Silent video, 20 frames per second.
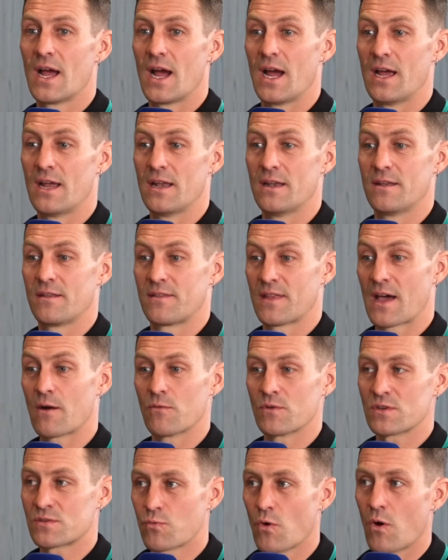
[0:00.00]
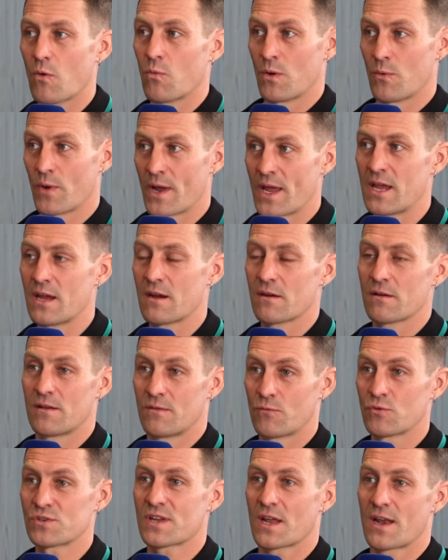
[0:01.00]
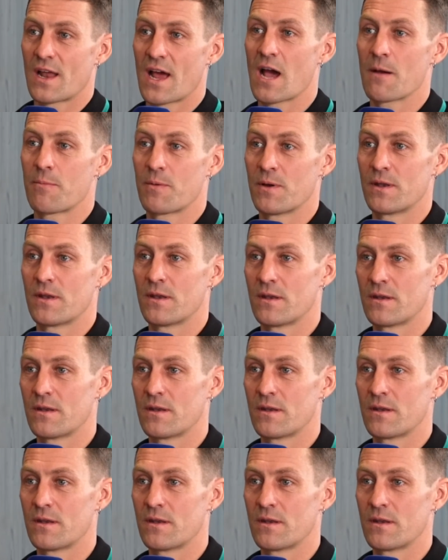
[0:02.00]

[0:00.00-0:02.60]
And that was what we were hearing was going to happen.